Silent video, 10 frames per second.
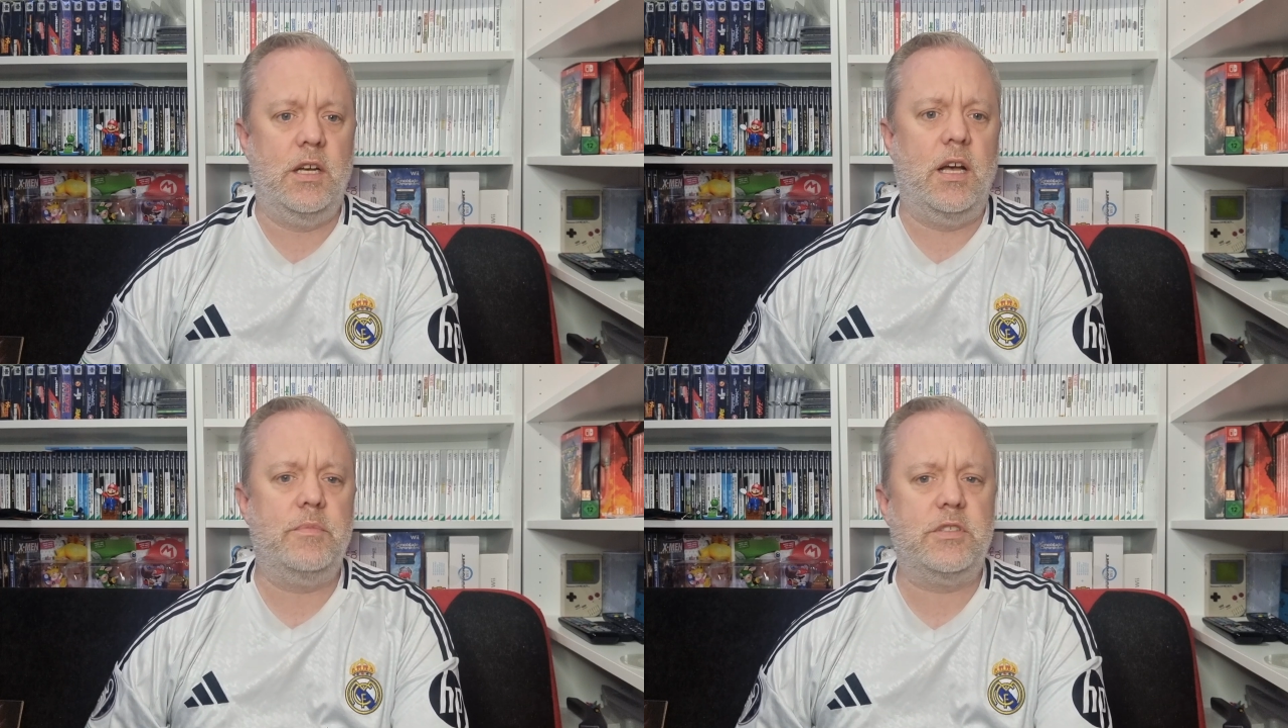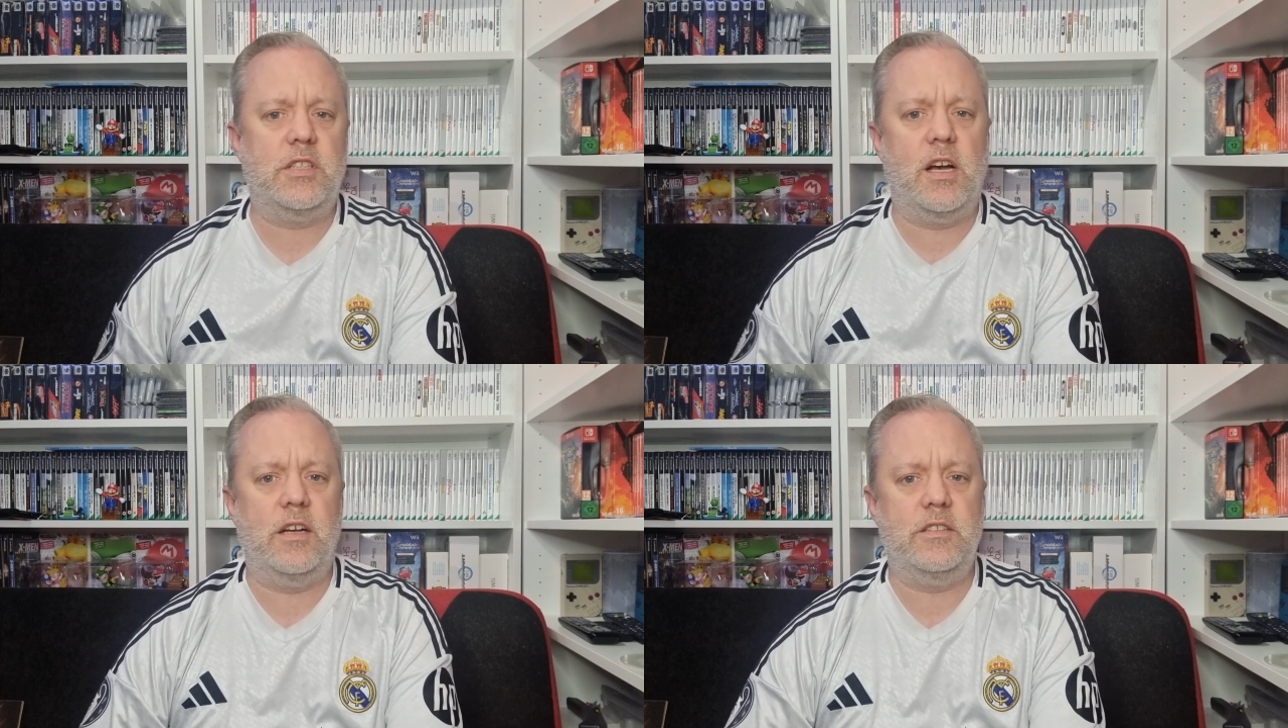I'm
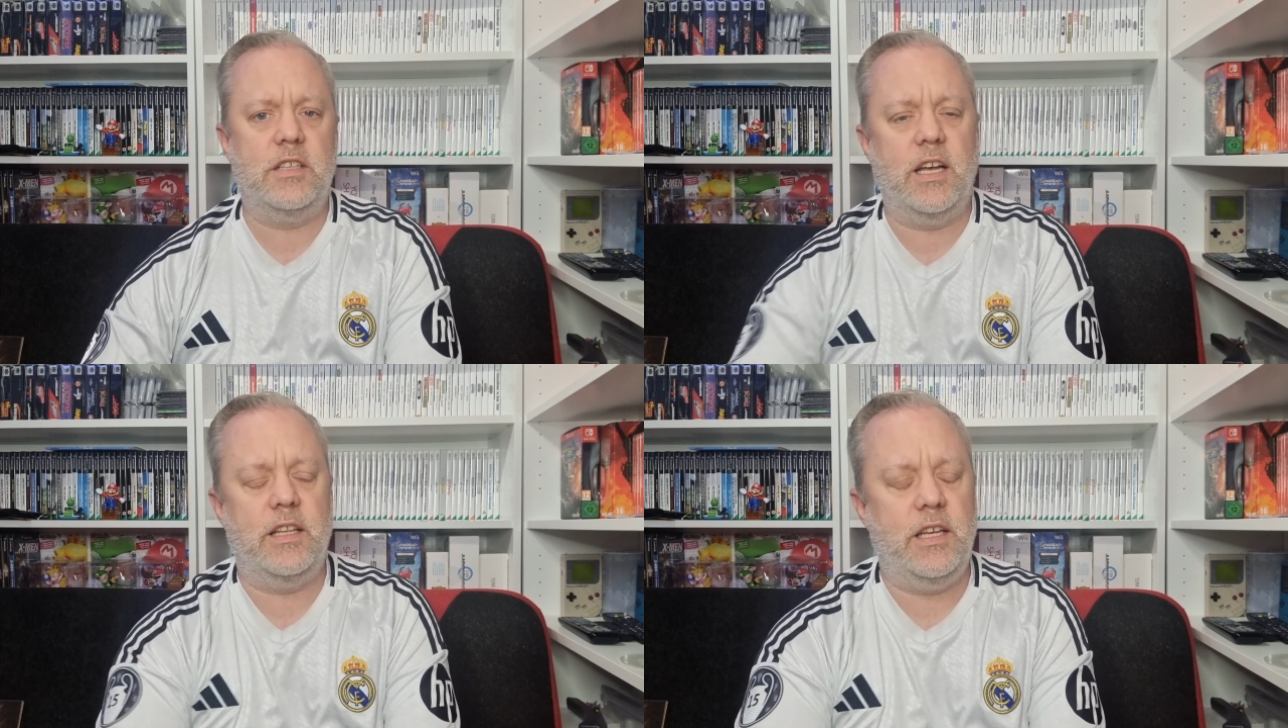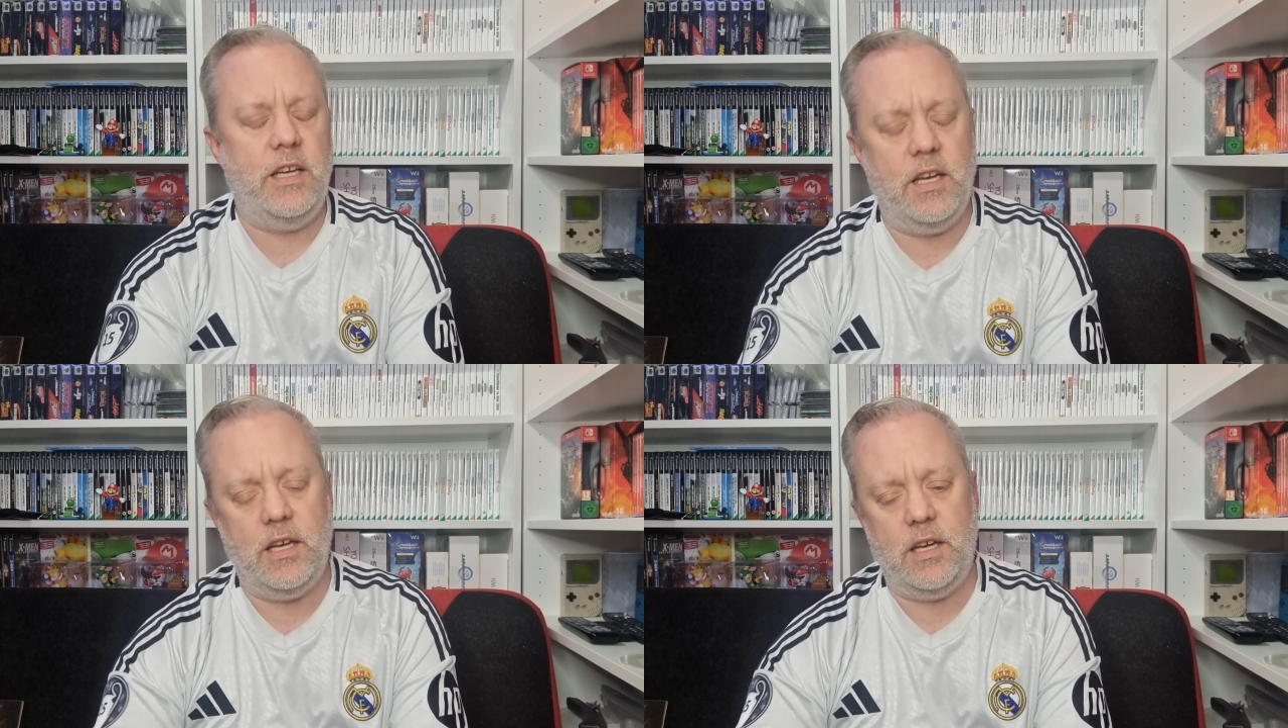starting to get
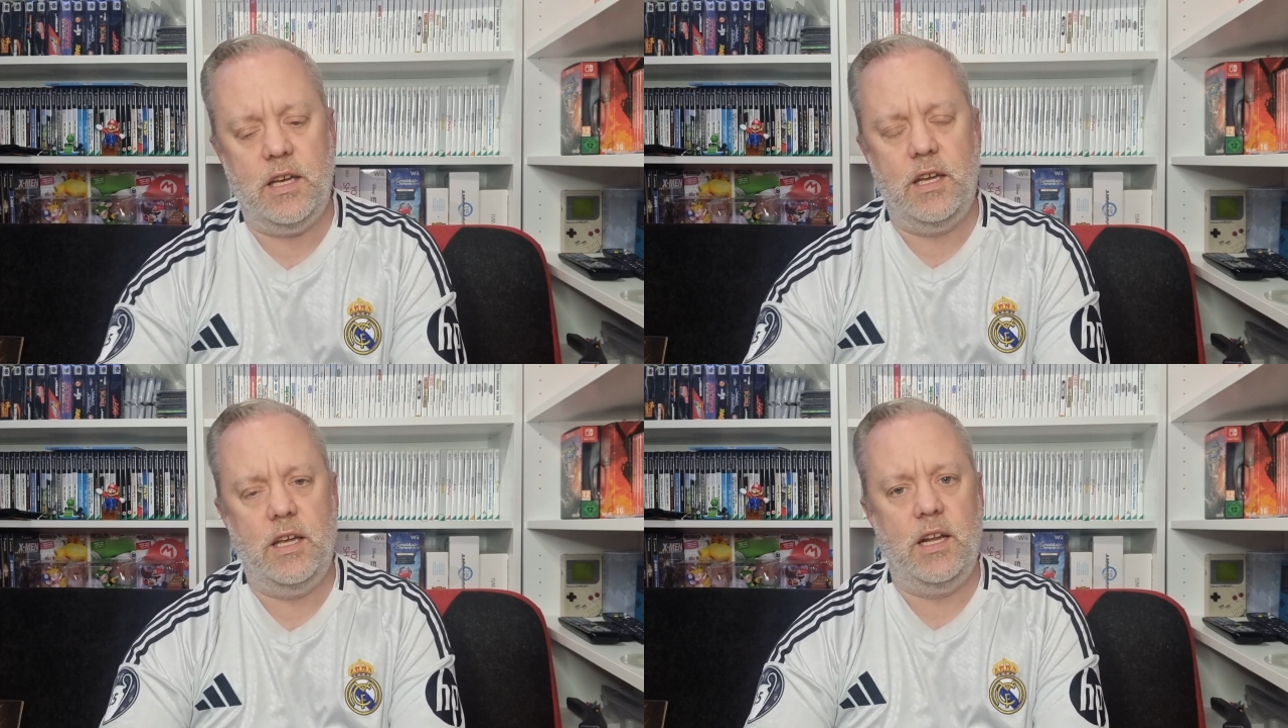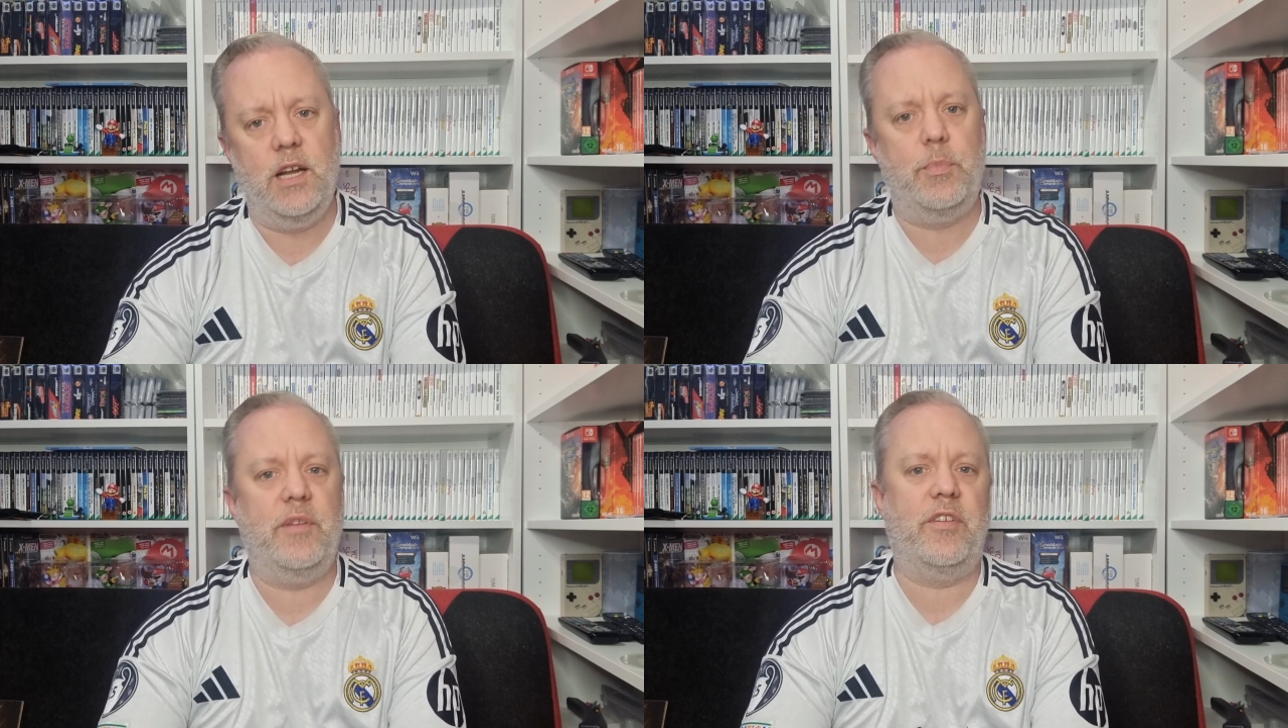the
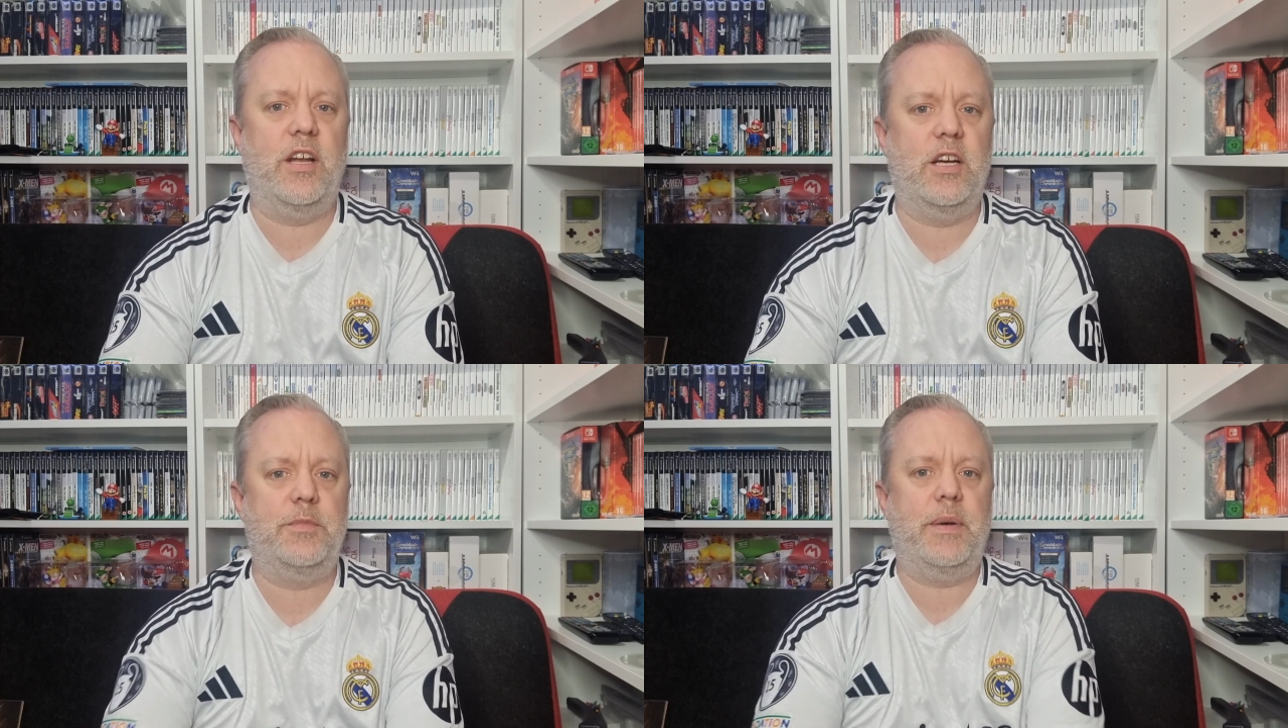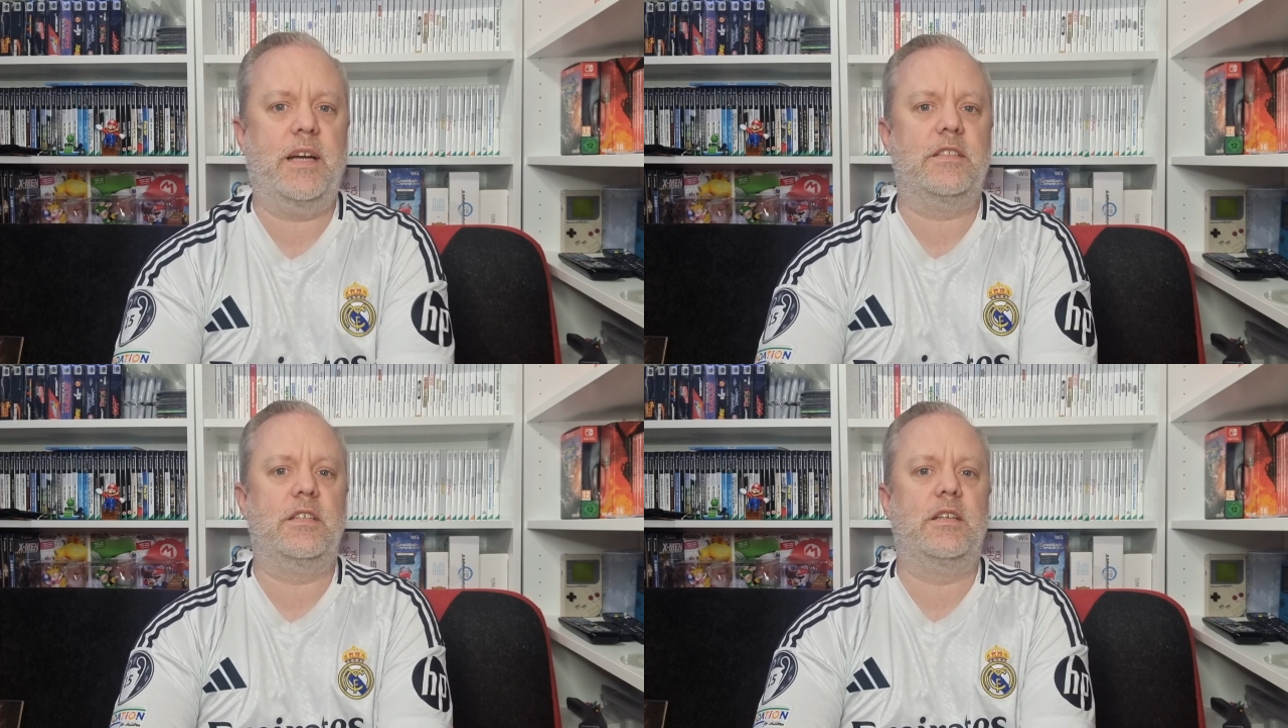little bit of an urge
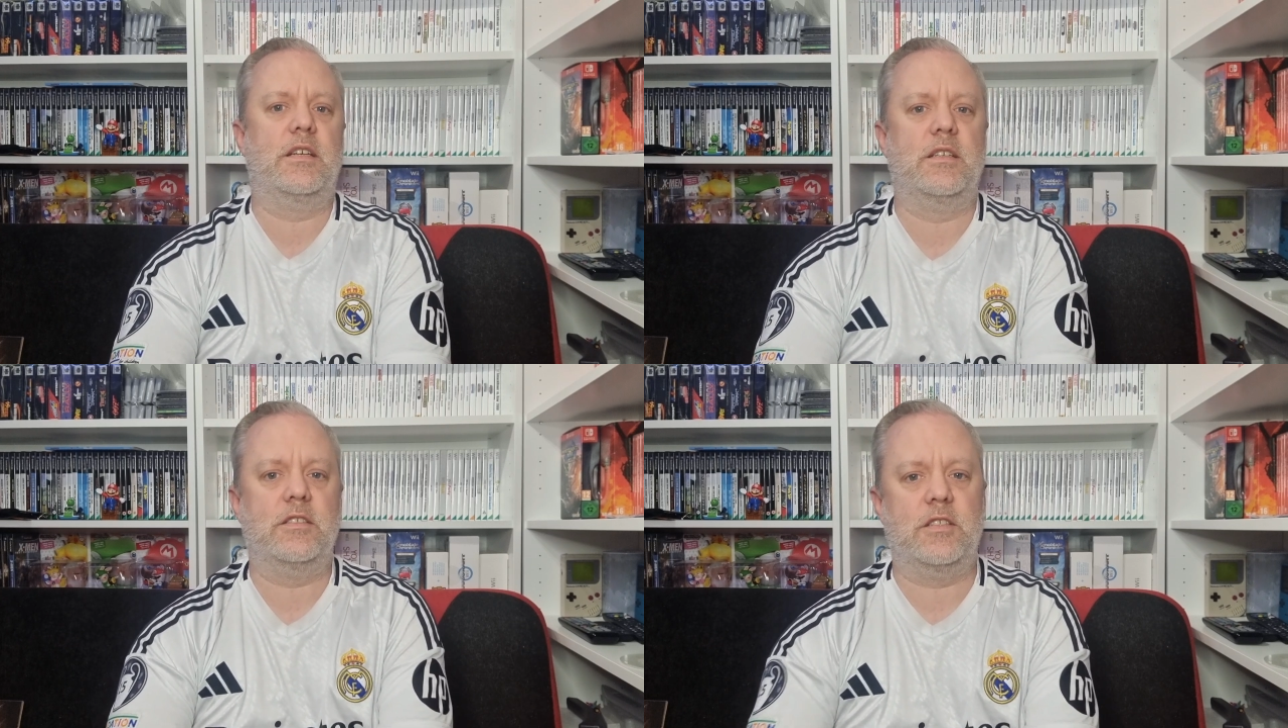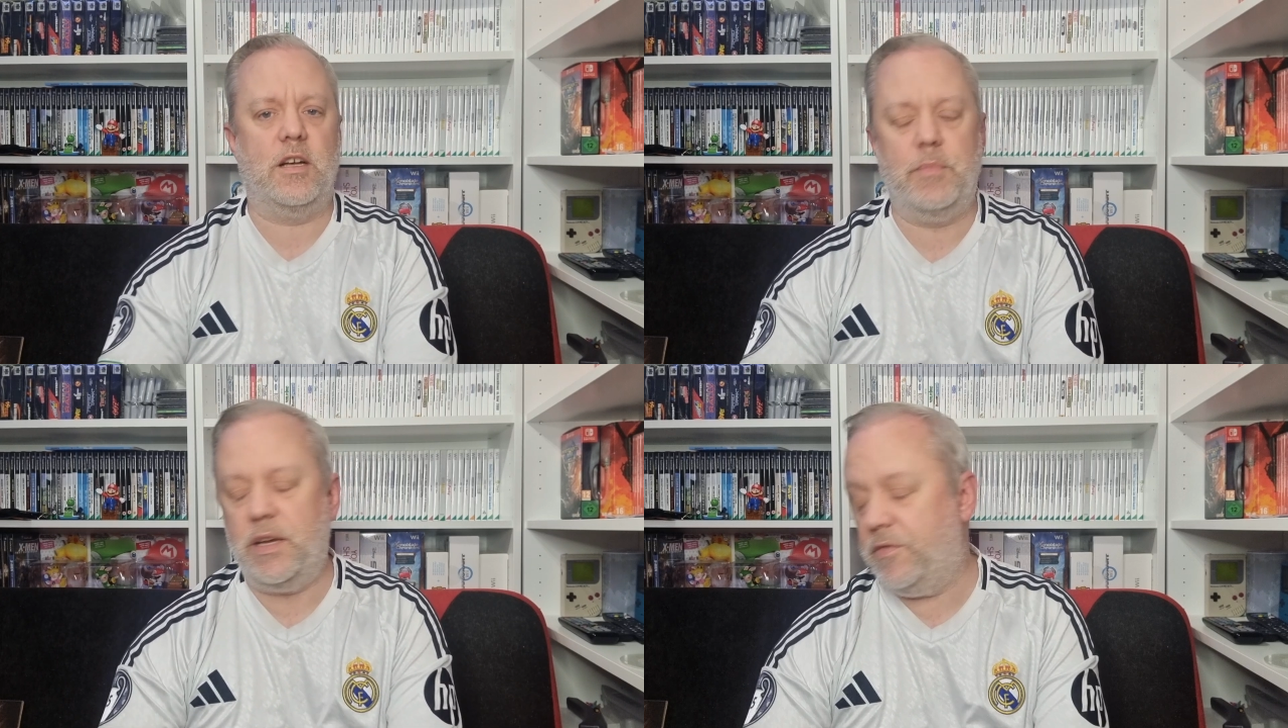back to
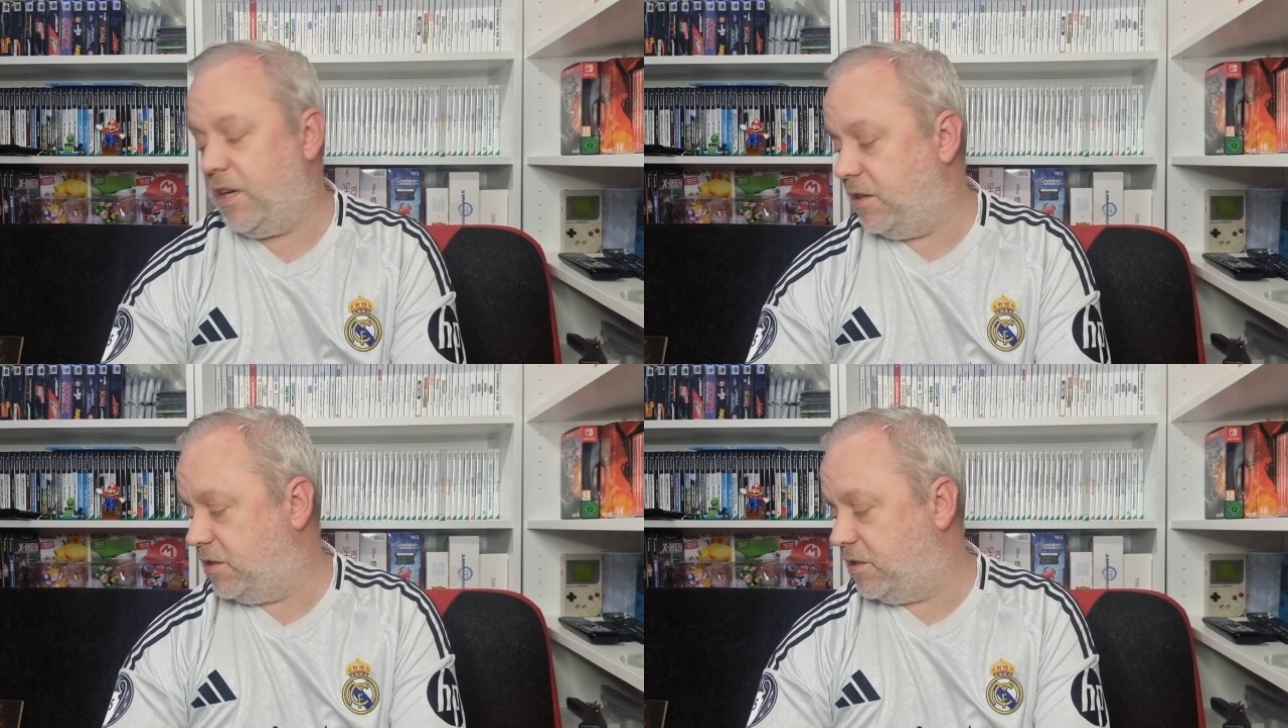start and make videos.